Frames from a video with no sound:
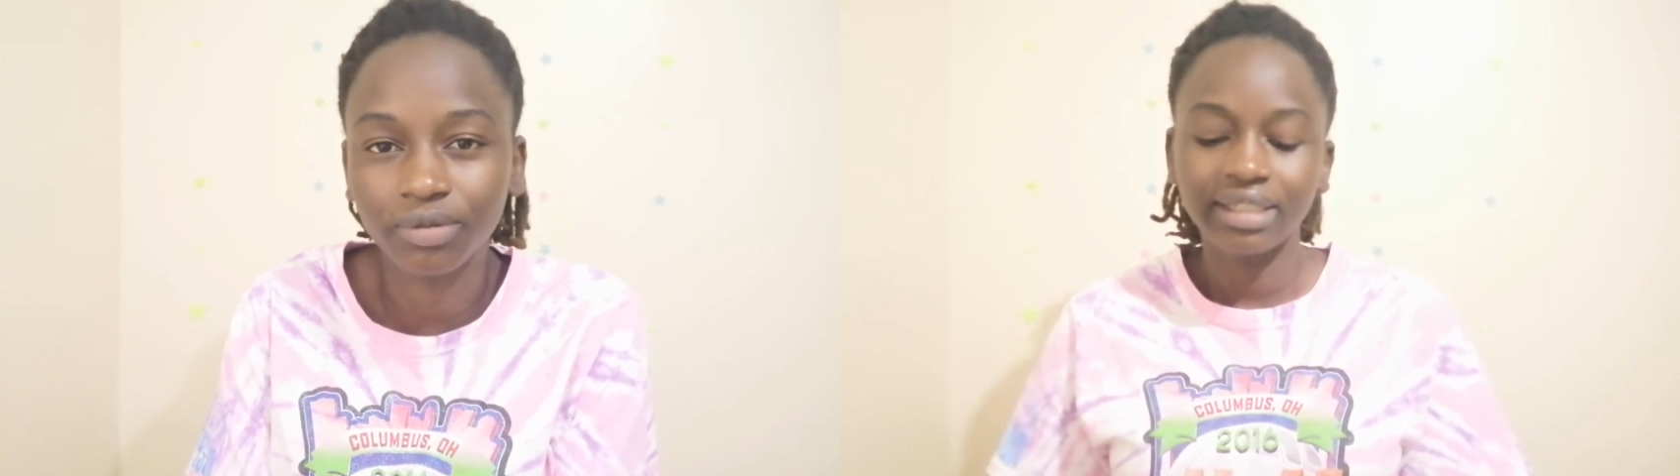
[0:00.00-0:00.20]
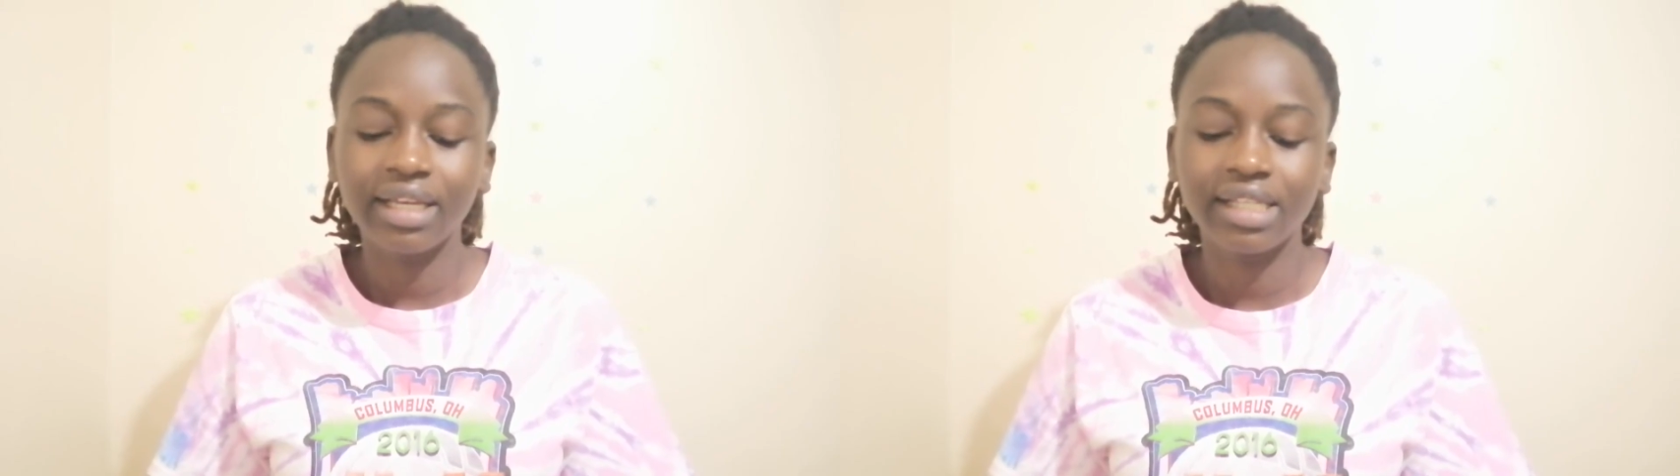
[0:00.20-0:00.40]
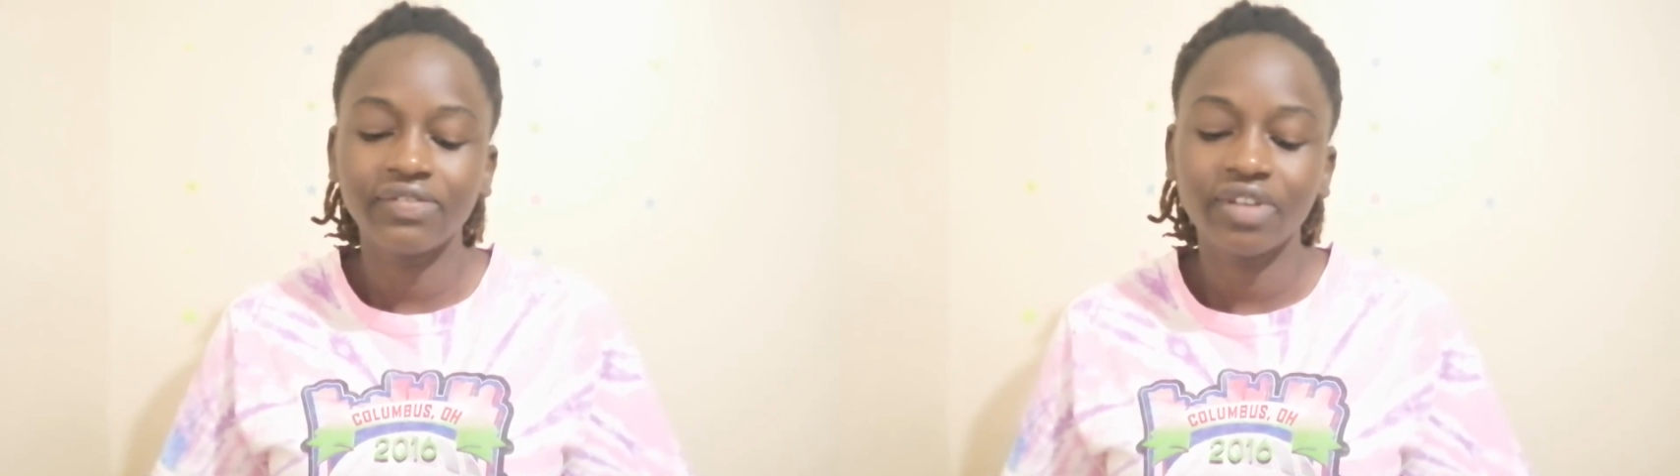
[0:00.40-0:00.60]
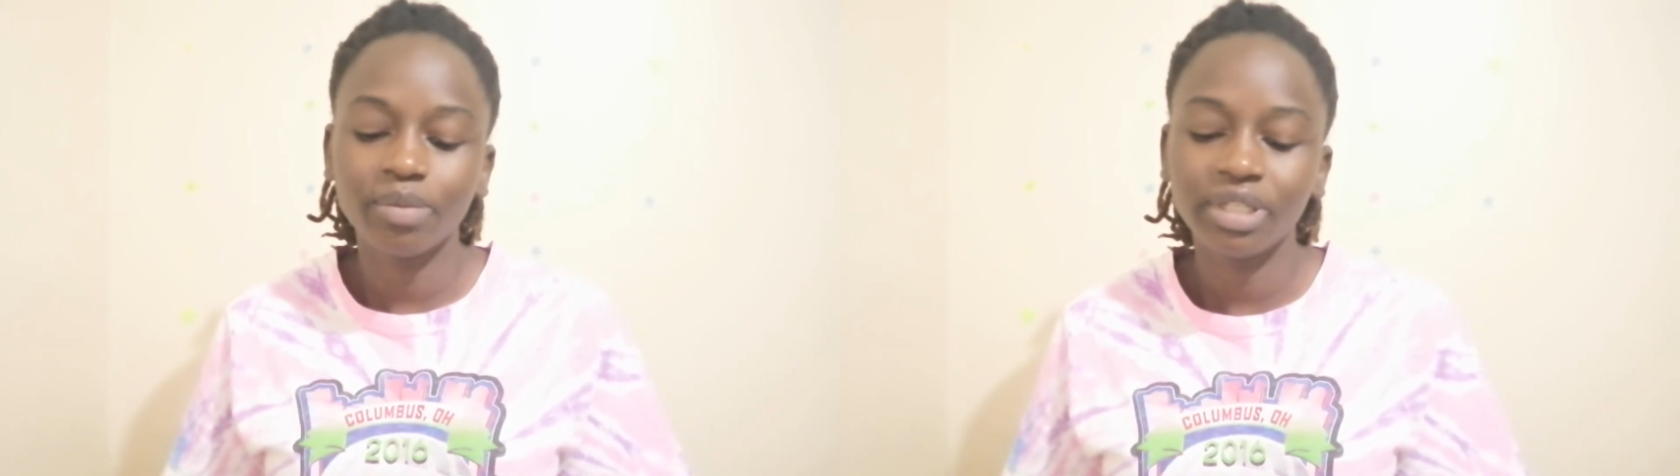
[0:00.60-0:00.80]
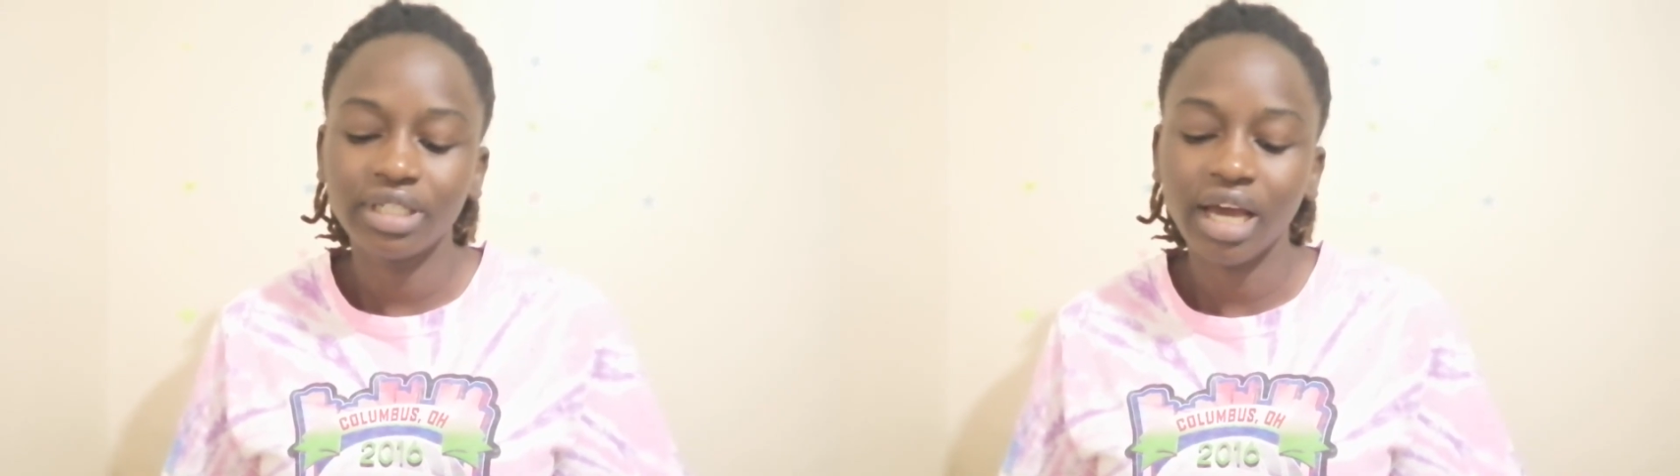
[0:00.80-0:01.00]
Does
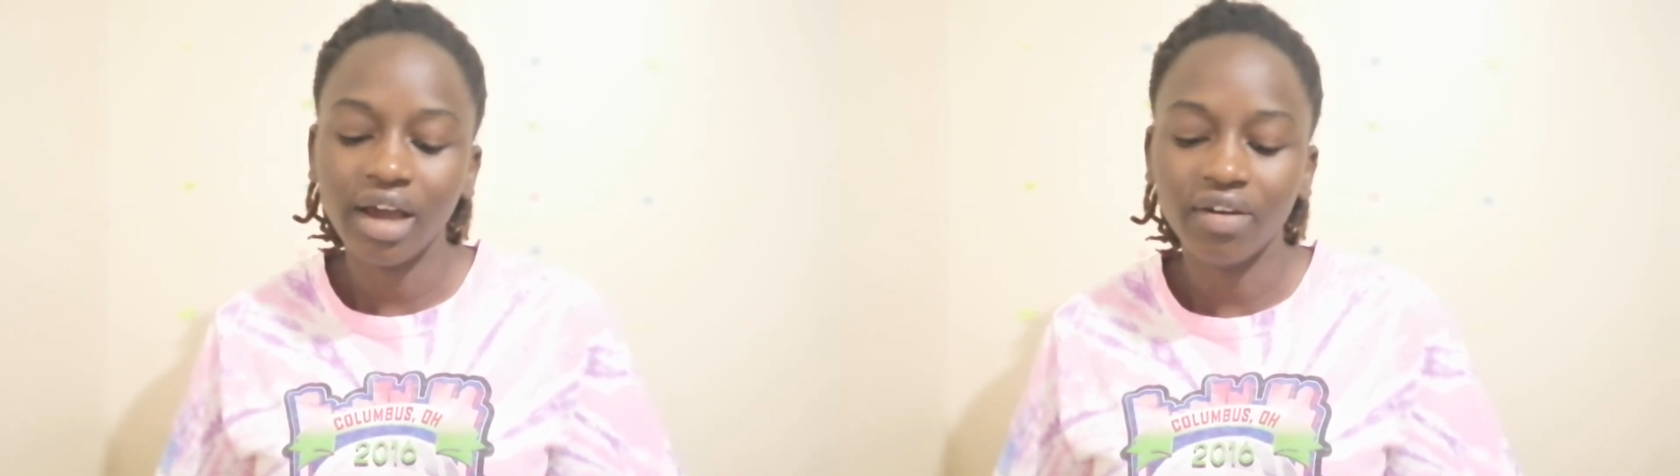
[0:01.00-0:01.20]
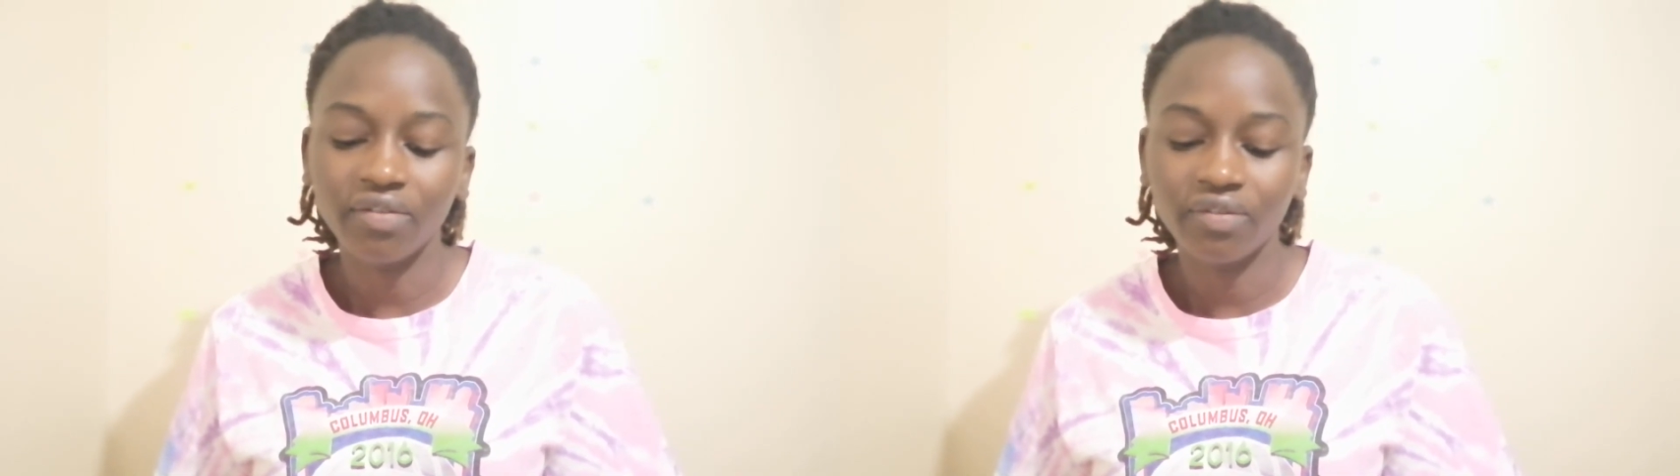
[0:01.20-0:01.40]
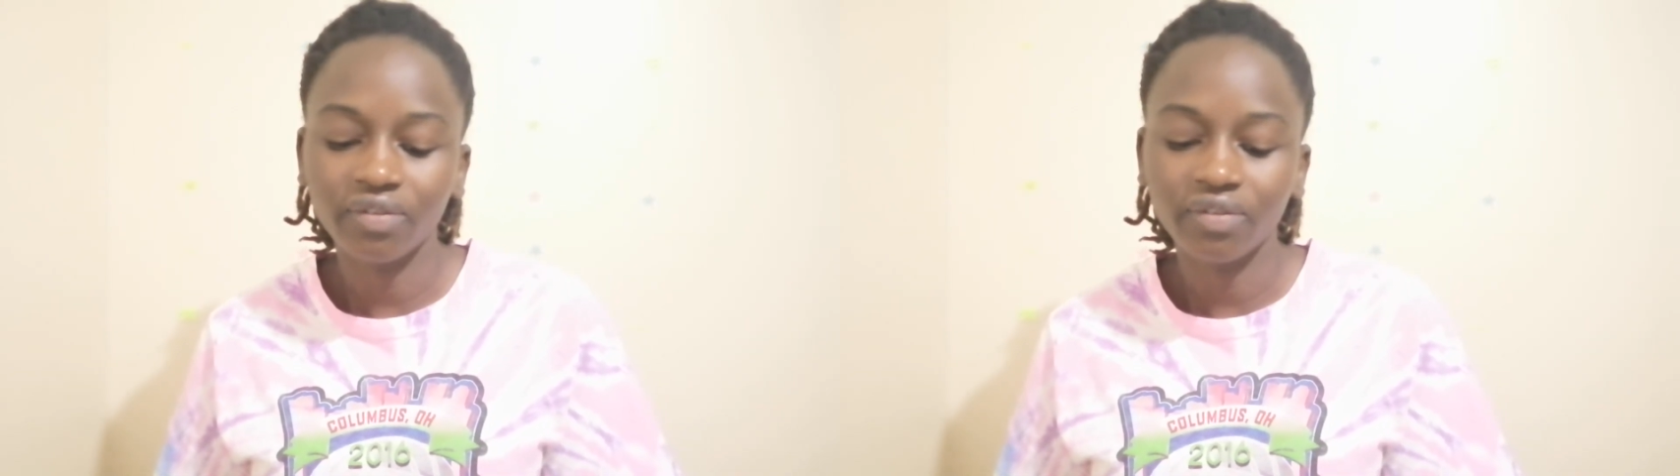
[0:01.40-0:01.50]
Verbit have